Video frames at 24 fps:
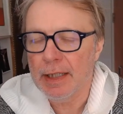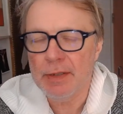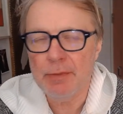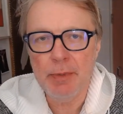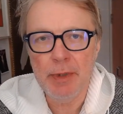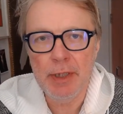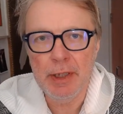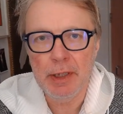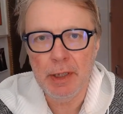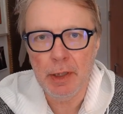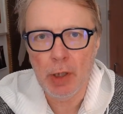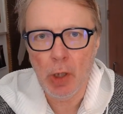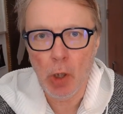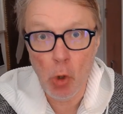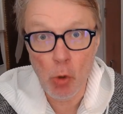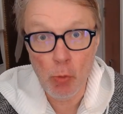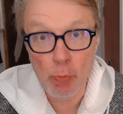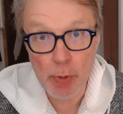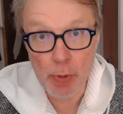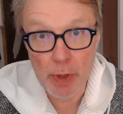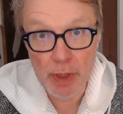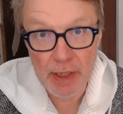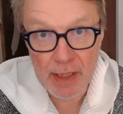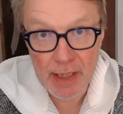has been an
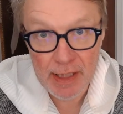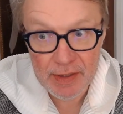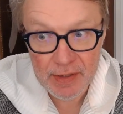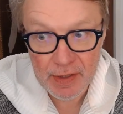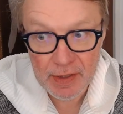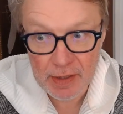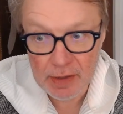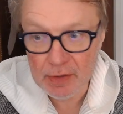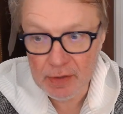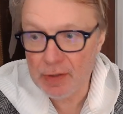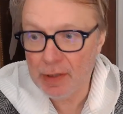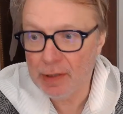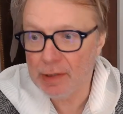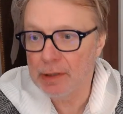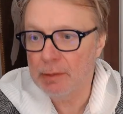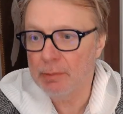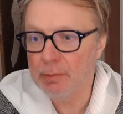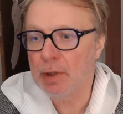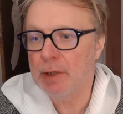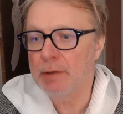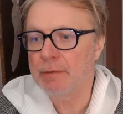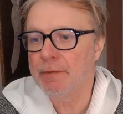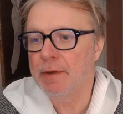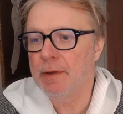open letter
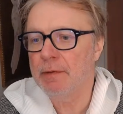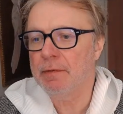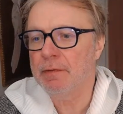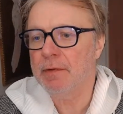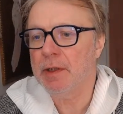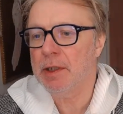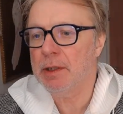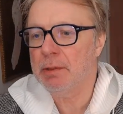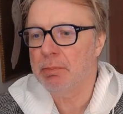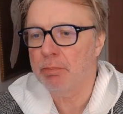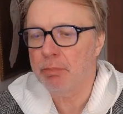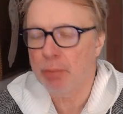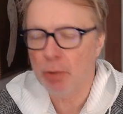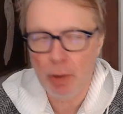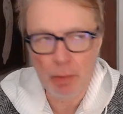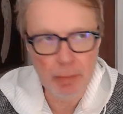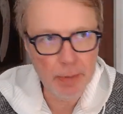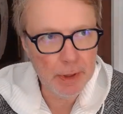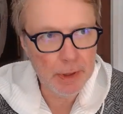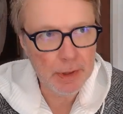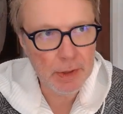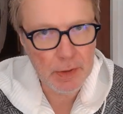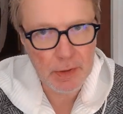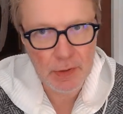signed by 50
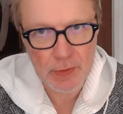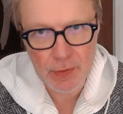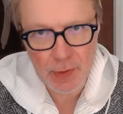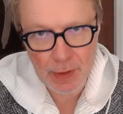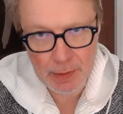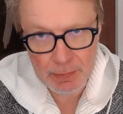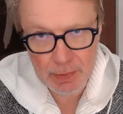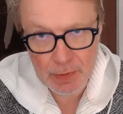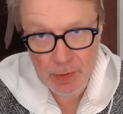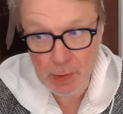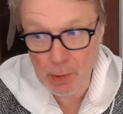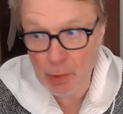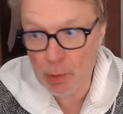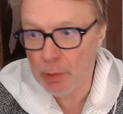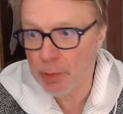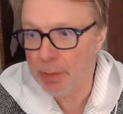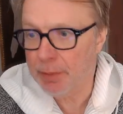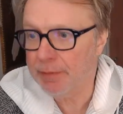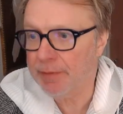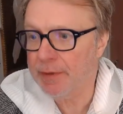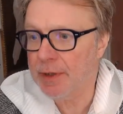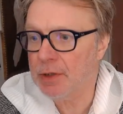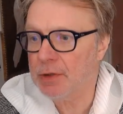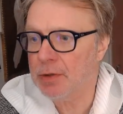prominent cybersecurity
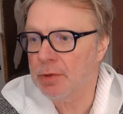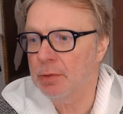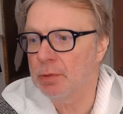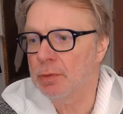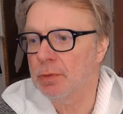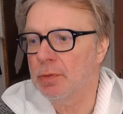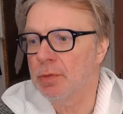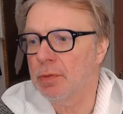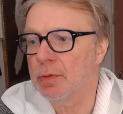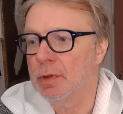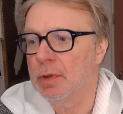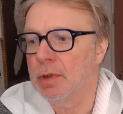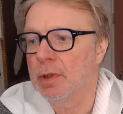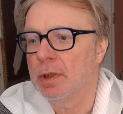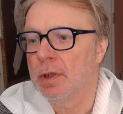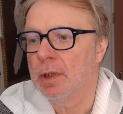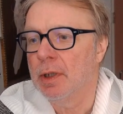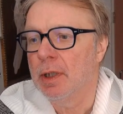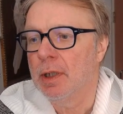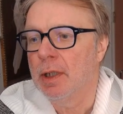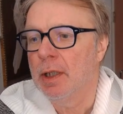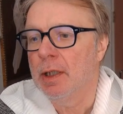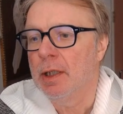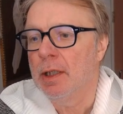professionals
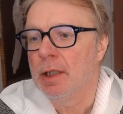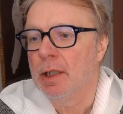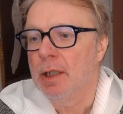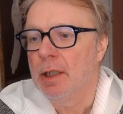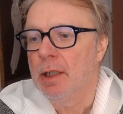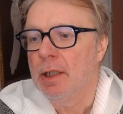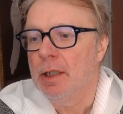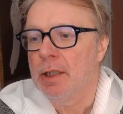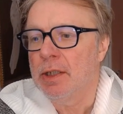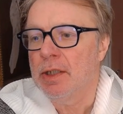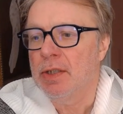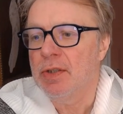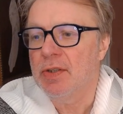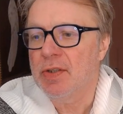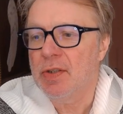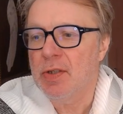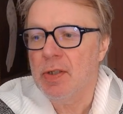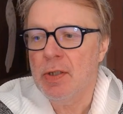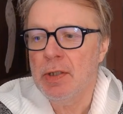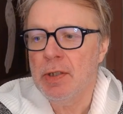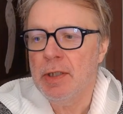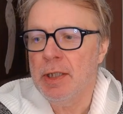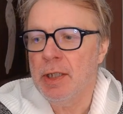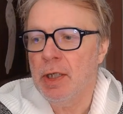
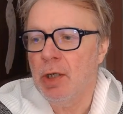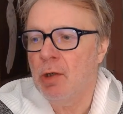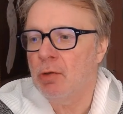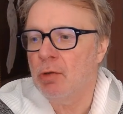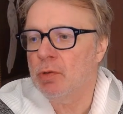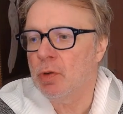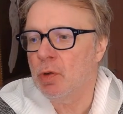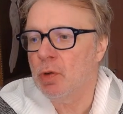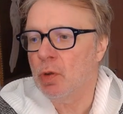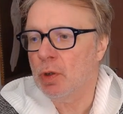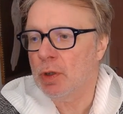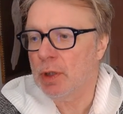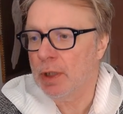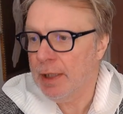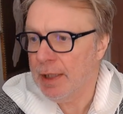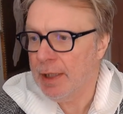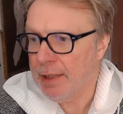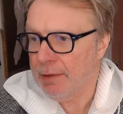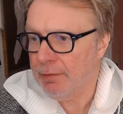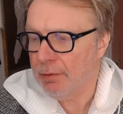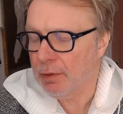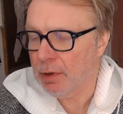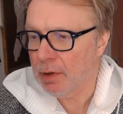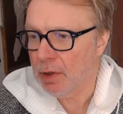concerning Article
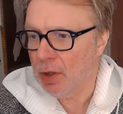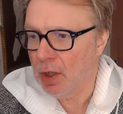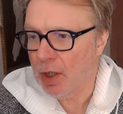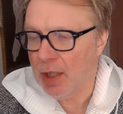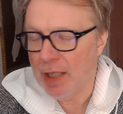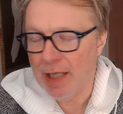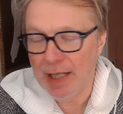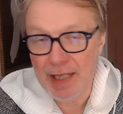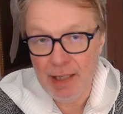11